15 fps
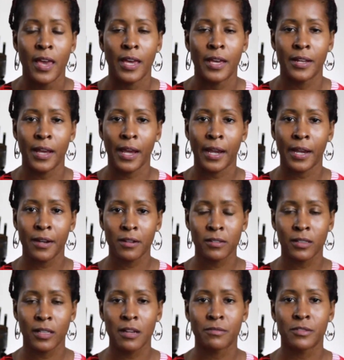and a hair
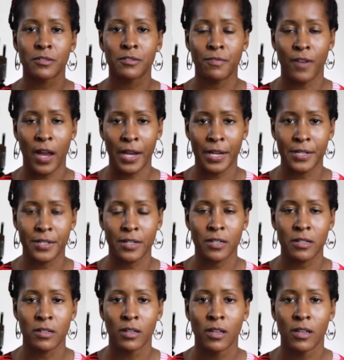level finder.